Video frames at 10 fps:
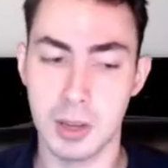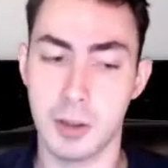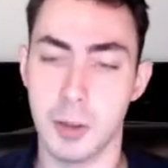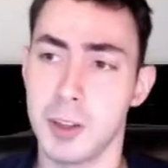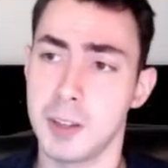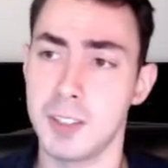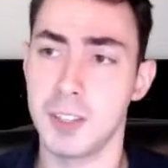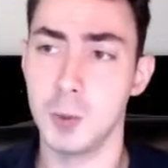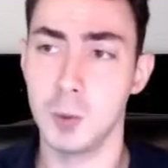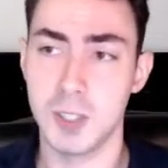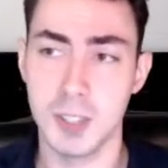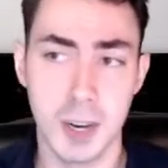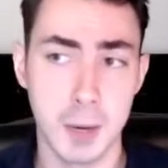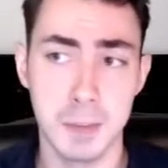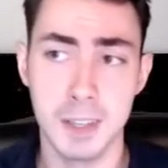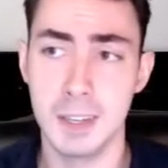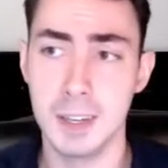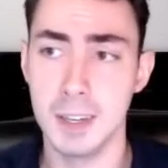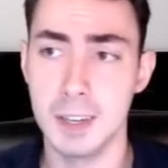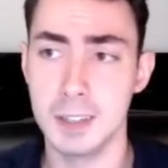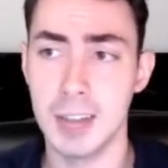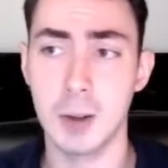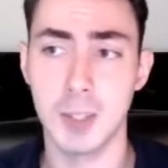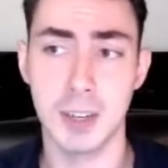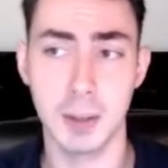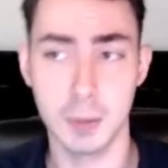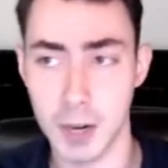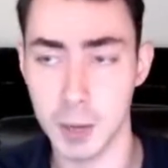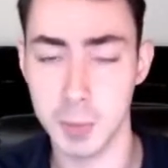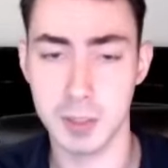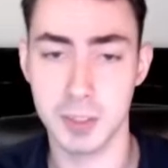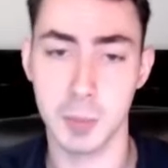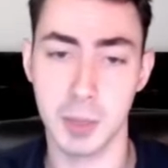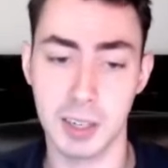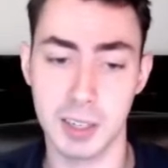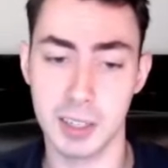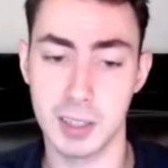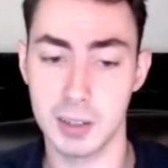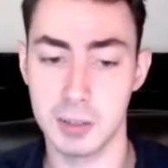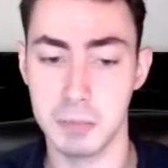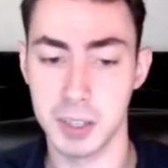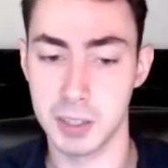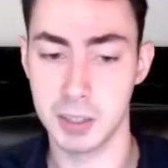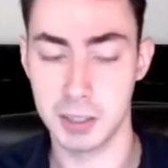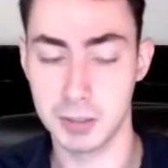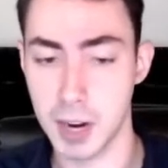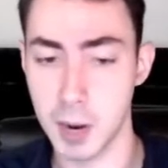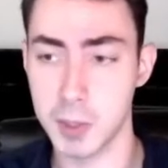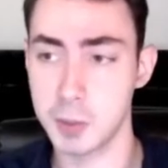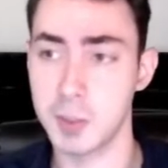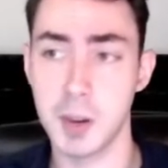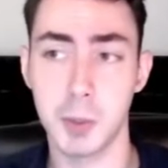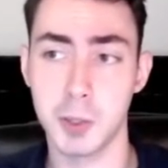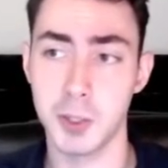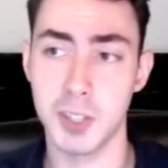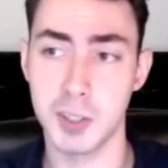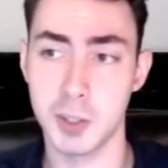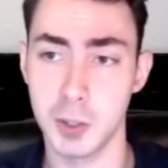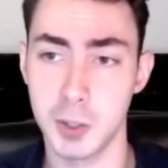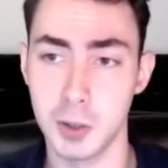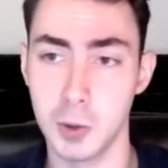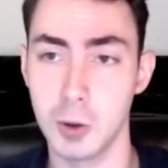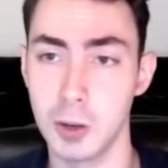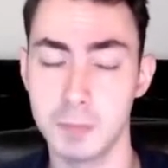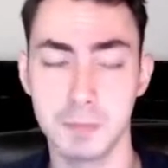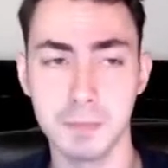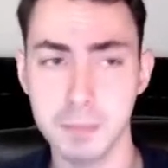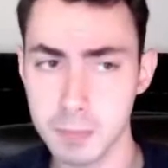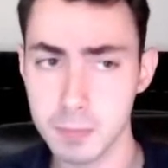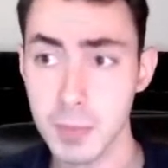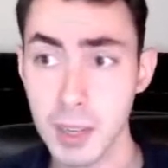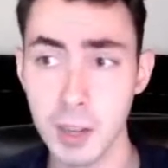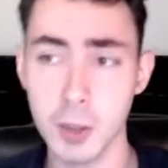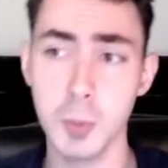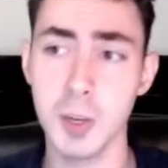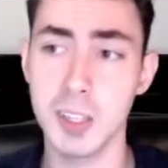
things that you would set up in a outside environment, something like a environmental temperature sensor or a humidity